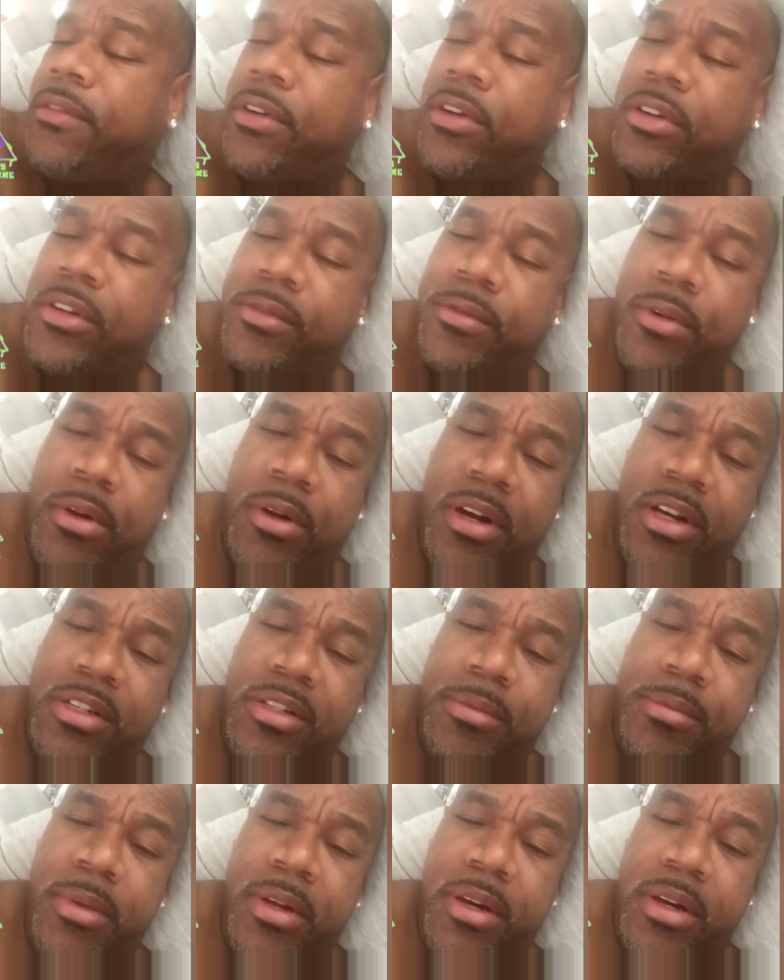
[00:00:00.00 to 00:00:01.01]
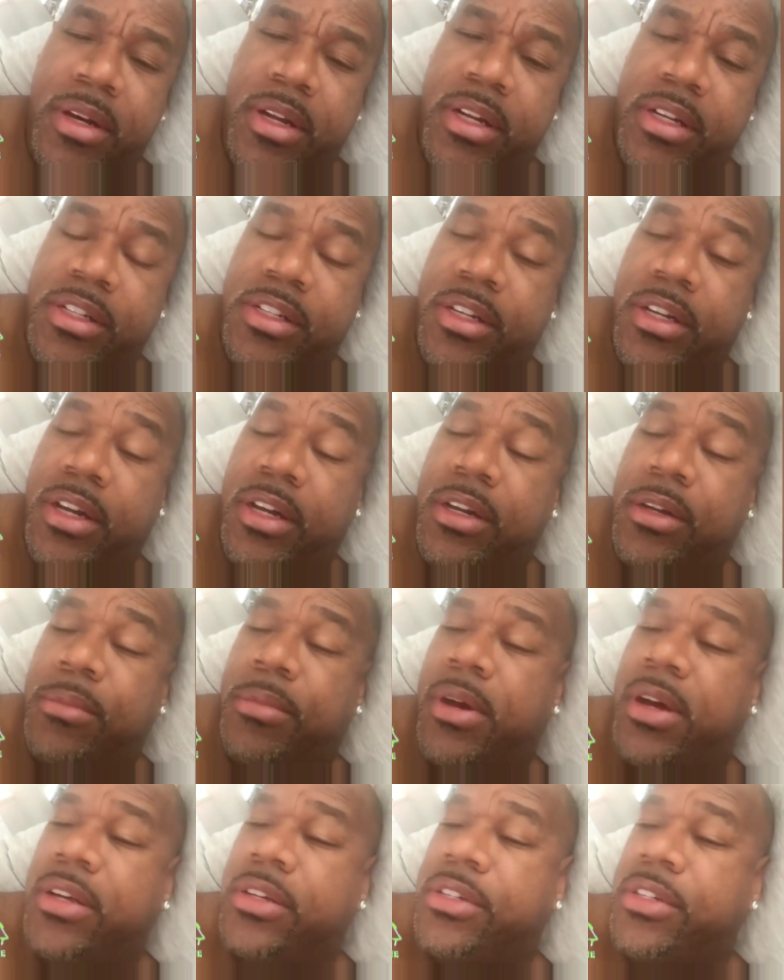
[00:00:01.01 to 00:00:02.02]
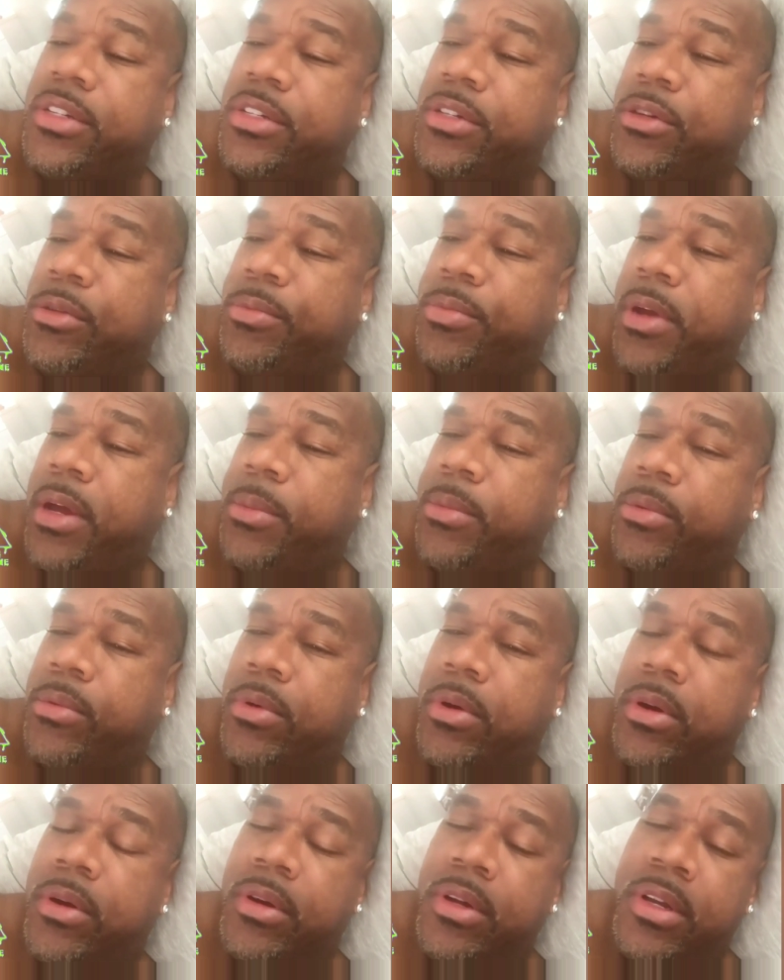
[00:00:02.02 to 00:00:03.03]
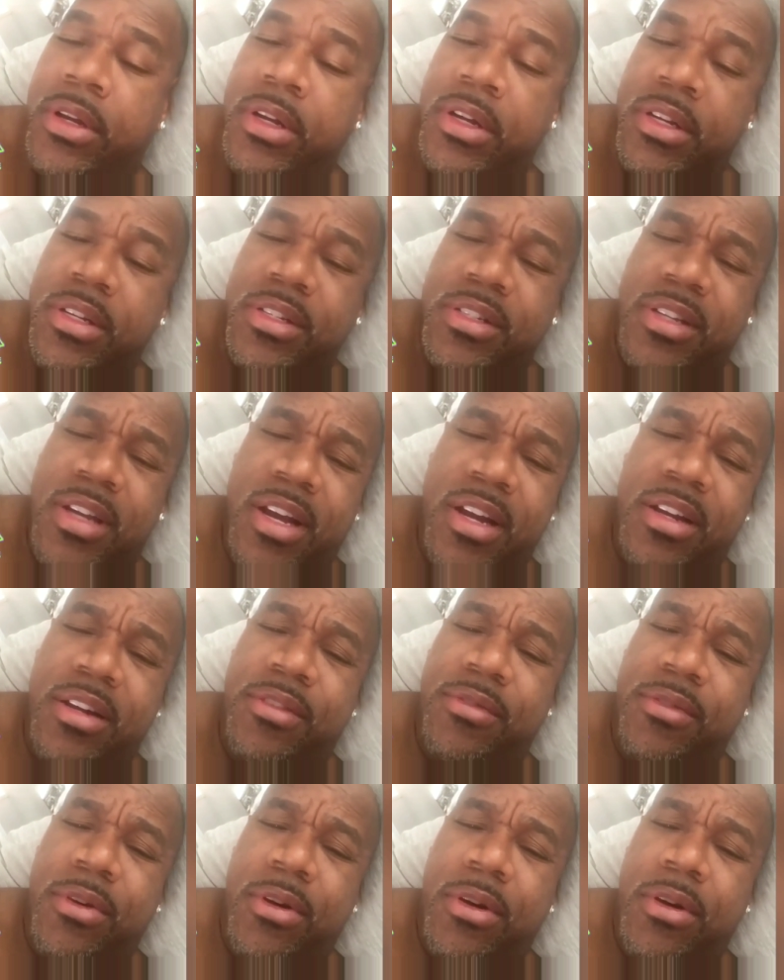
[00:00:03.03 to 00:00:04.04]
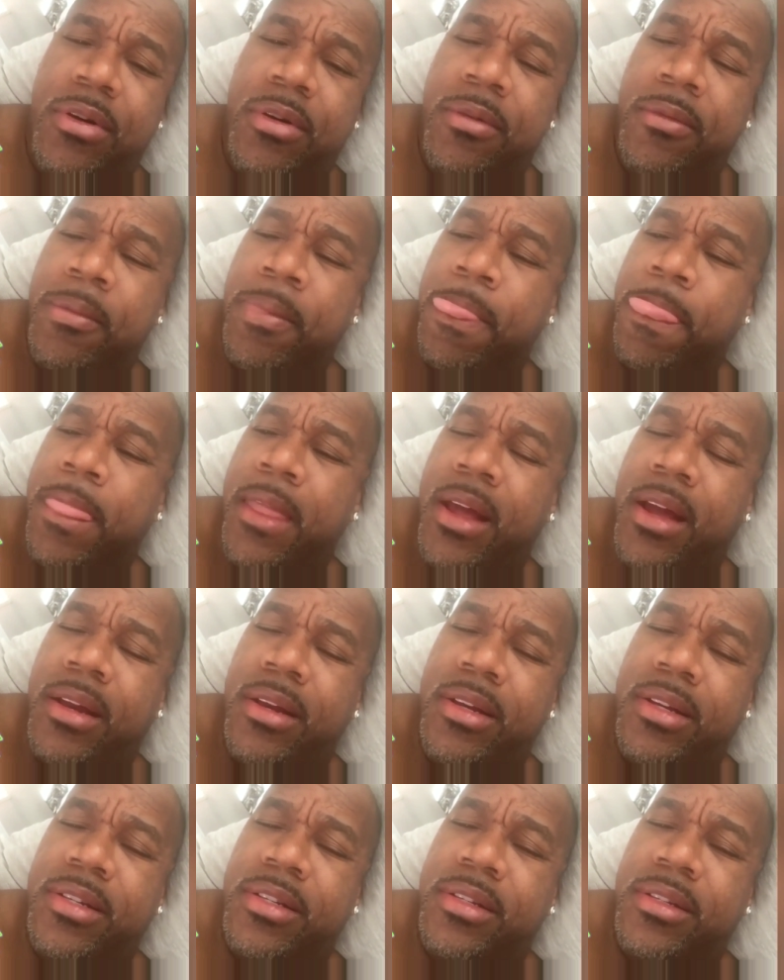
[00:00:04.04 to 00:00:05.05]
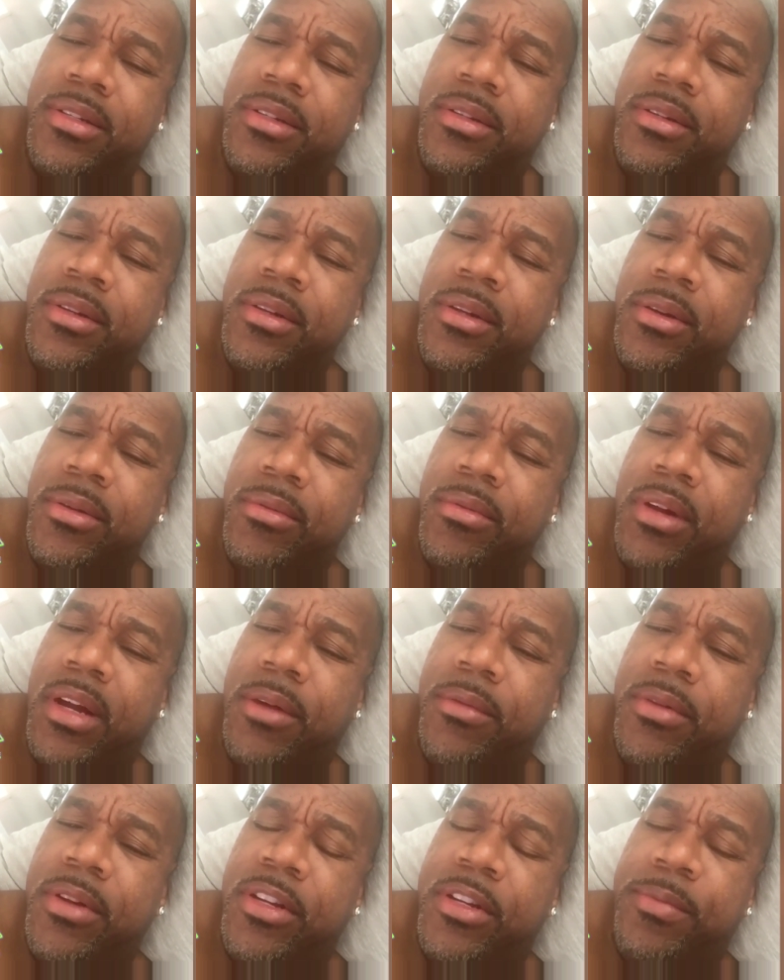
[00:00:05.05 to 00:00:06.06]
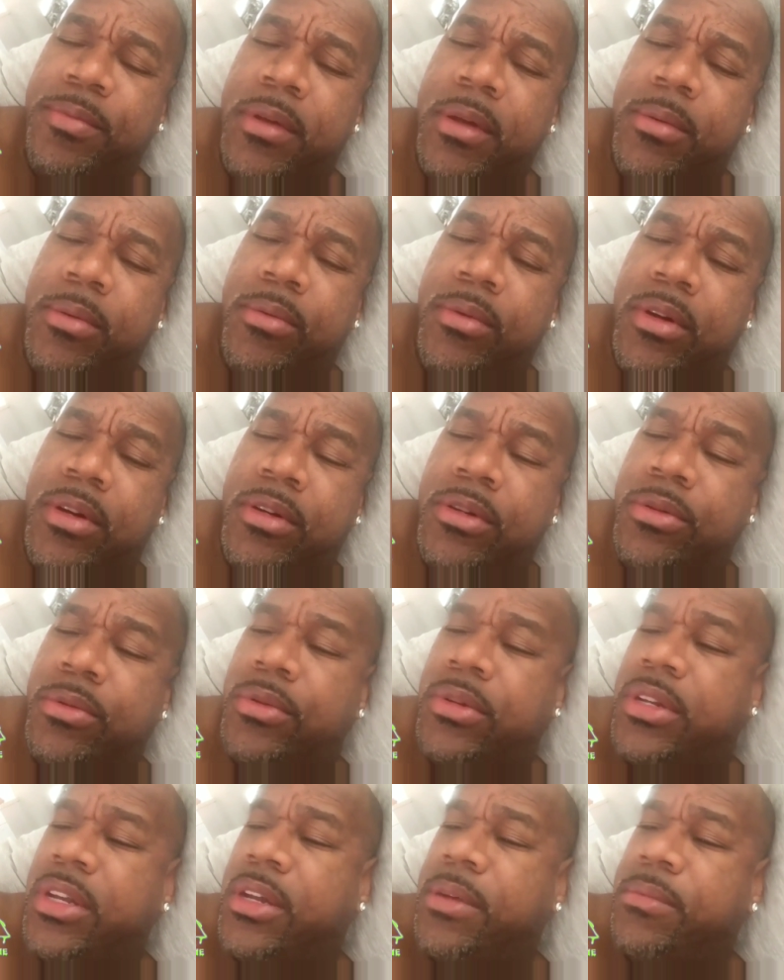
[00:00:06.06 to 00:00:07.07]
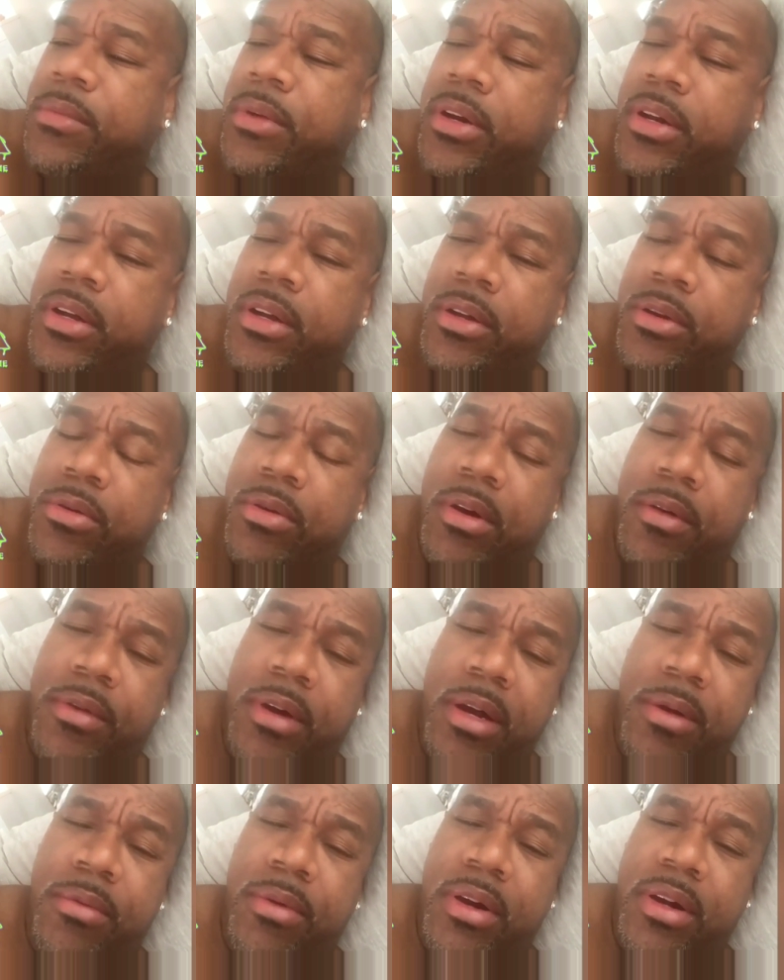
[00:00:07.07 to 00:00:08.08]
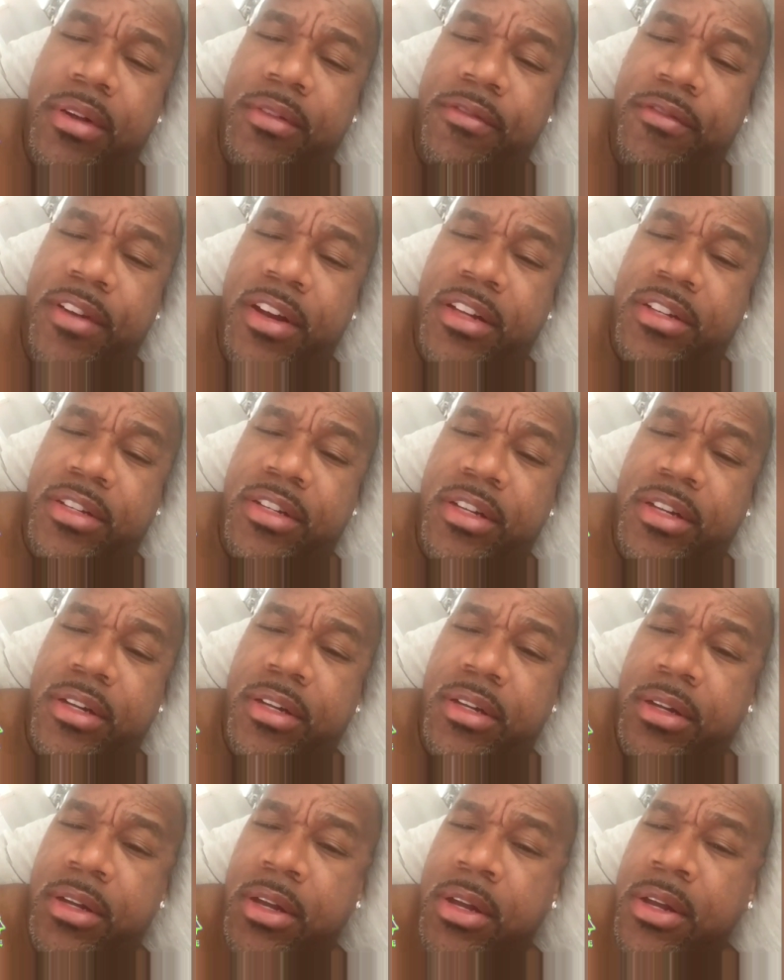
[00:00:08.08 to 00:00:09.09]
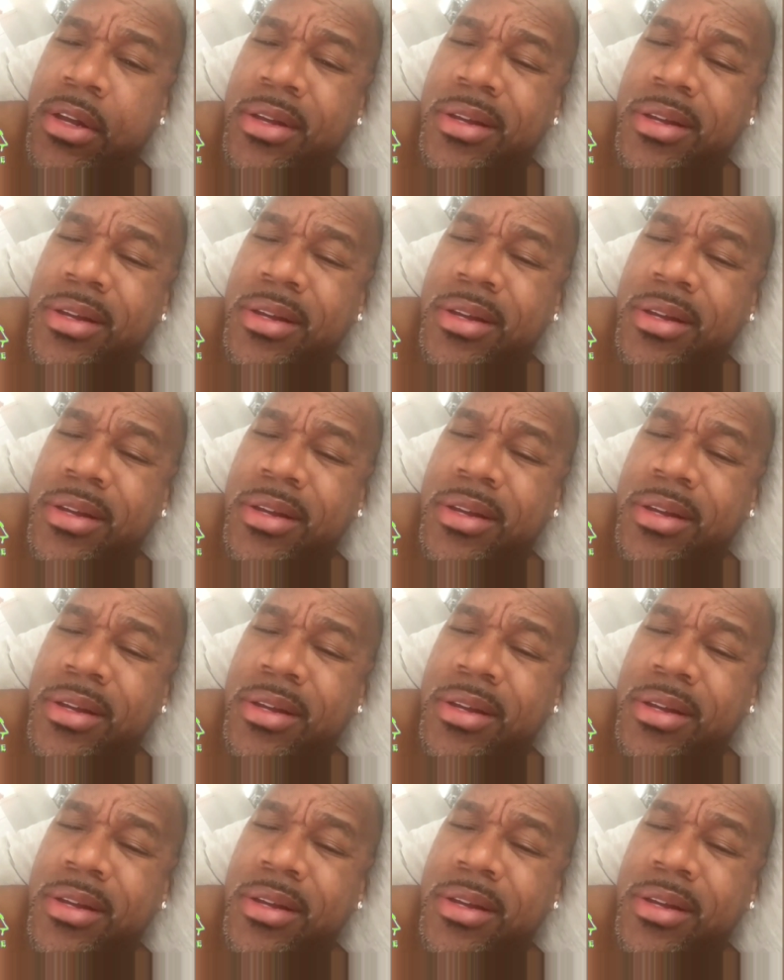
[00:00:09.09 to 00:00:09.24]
First of all, that's some internet shit. Ain't nobody seen no paperwork. Second of all, hey, listen, whatever these people want to do with their money, whatever they want to invest in,